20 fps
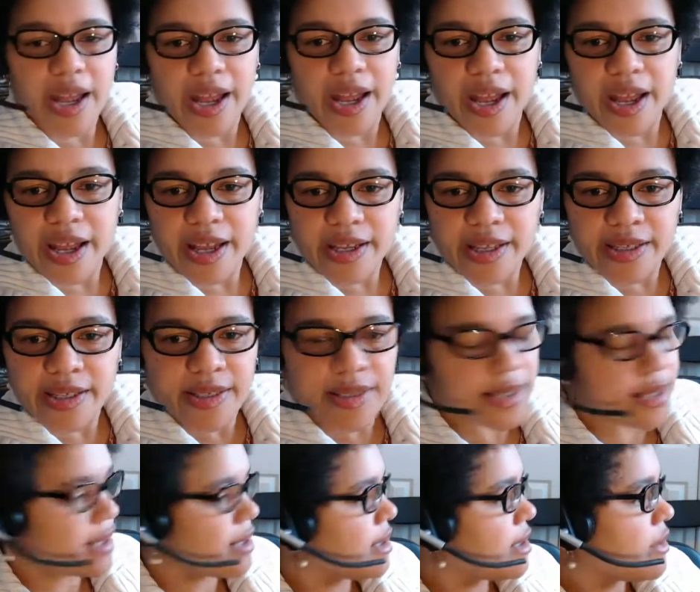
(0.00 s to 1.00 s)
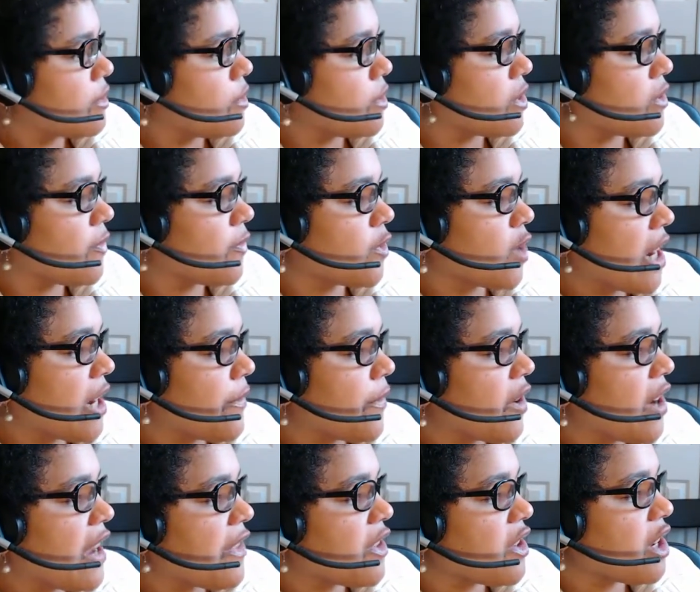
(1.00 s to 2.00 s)
X, we're trying to
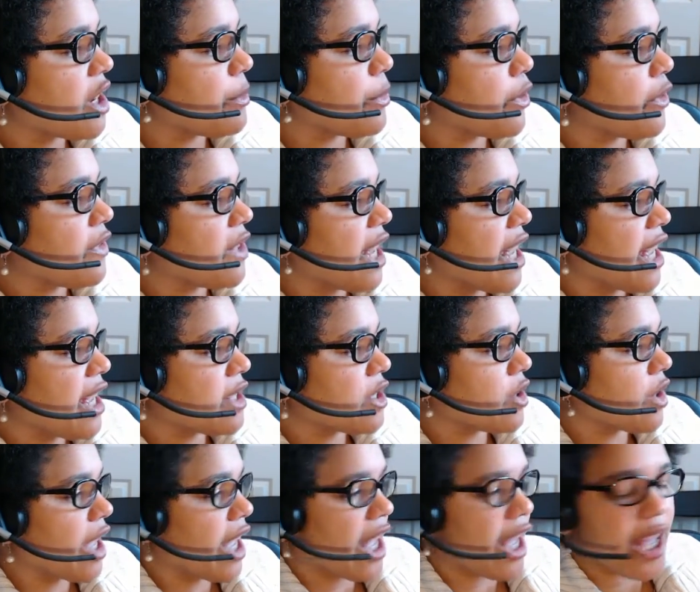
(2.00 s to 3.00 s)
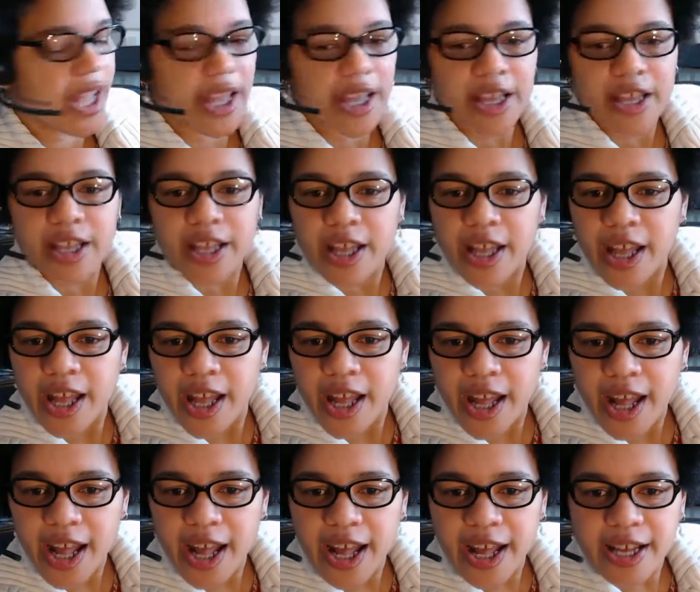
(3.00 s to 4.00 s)
figure out the number of days, okay?
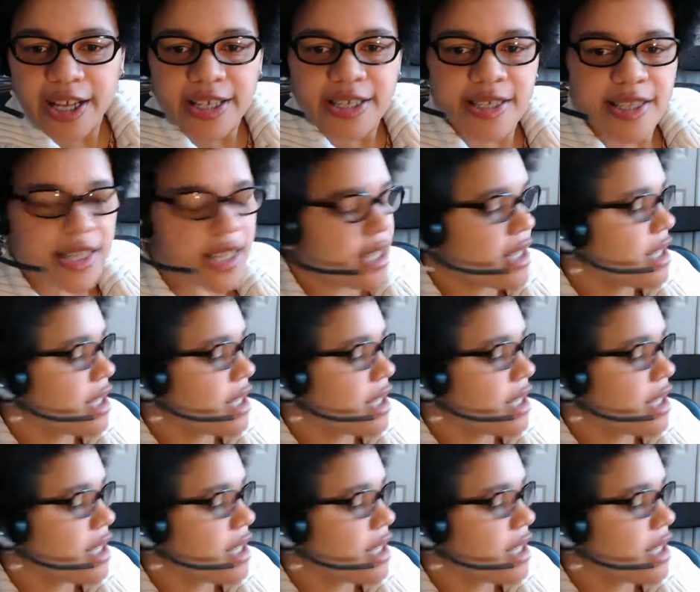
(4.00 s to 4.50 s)
X